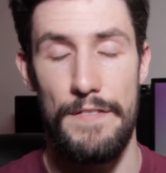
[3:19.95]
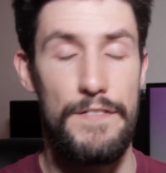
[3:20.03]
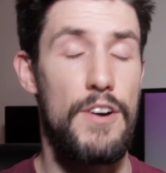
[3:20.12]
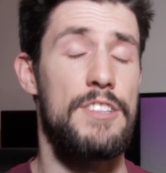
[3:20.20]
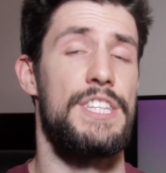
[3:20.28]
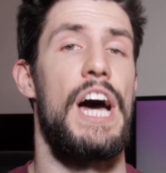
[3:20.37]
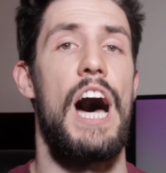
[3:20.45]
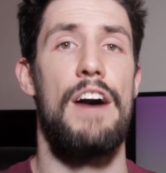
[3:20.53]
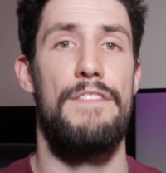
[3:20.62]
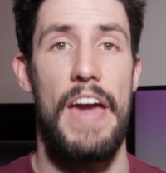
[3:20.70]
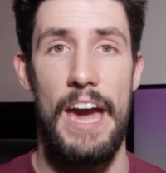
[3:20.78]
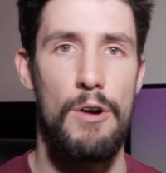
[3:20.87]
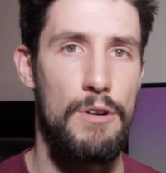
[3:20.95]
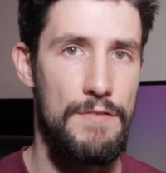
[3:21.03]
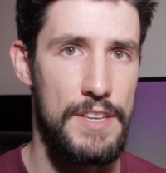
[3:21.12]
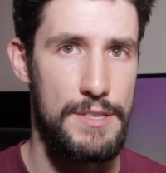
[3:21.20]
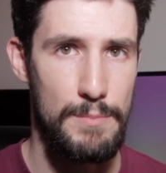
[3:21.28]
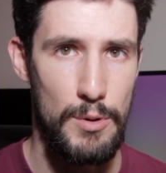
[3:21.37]
The first half hour
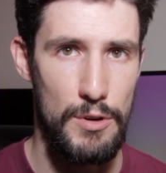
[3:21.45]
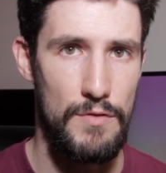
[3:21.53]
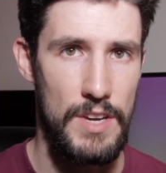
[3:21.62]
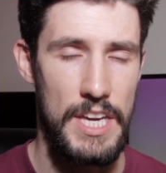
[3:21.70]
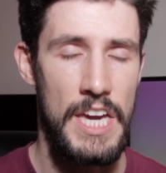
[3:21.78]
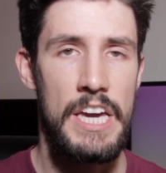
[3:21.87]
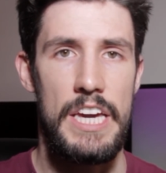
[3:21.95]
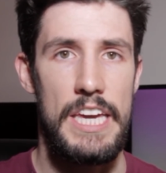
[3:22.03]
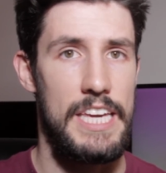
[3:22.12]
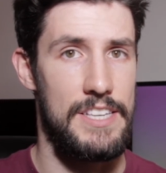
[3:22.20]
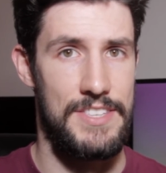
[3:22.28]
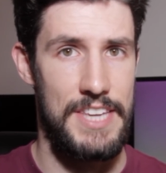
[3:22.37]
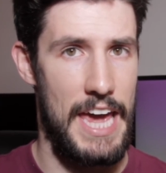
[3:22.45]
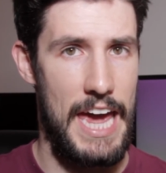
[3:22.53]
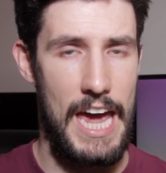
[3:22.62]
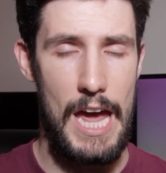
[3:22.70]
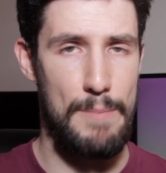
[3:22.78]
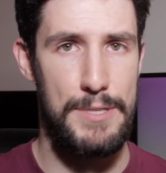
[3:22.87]
of this movie is
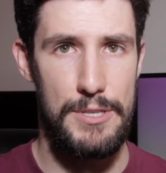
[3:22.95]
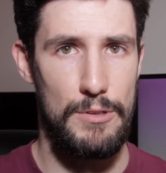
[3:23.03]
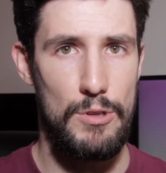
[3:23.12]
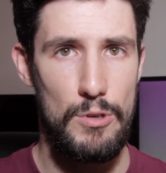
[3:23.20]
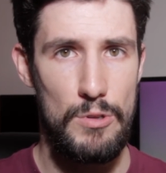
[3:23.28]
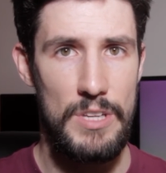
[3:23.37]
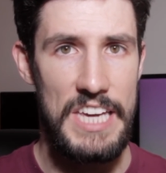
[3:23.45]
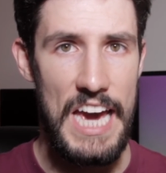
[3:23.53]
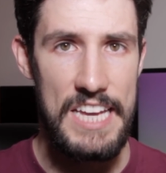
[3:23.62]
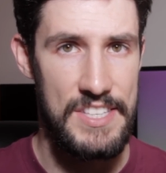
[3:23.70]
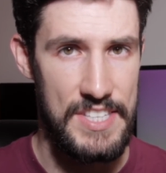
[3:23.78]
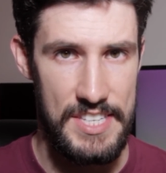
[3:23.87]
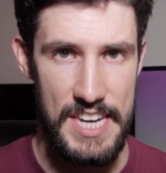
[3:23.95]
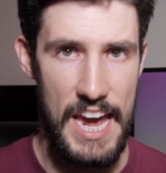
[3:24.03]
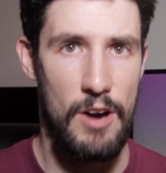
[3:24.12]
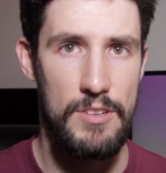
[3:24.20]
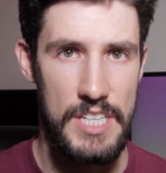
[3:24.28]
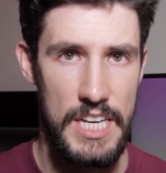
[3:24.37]
absolutely
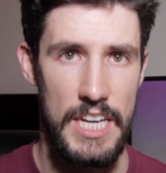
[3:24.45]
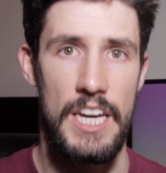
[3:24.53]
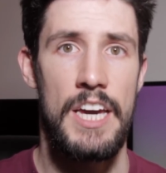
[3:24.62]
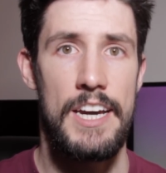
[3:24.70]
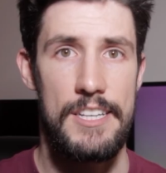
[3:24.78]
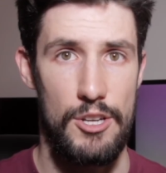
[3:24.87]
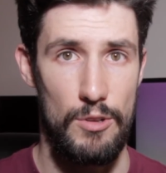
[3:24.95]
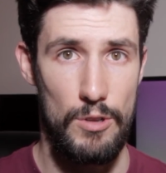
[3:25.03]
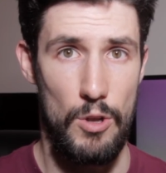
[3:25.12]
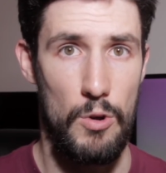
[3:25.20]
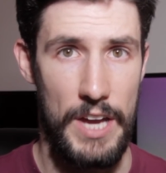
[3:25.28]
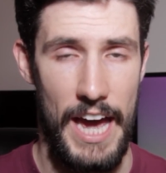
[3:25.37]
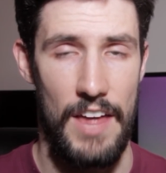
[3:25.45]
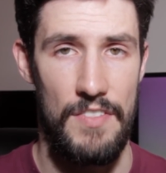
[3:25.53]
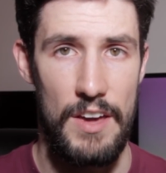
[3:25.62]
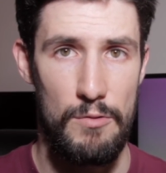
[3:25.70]
astounding to look at.